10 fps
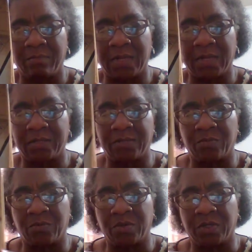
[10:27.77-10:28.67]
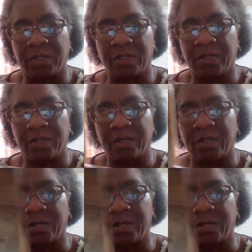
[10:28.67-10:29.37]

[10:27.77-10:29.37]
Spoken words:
Max Morganwitz.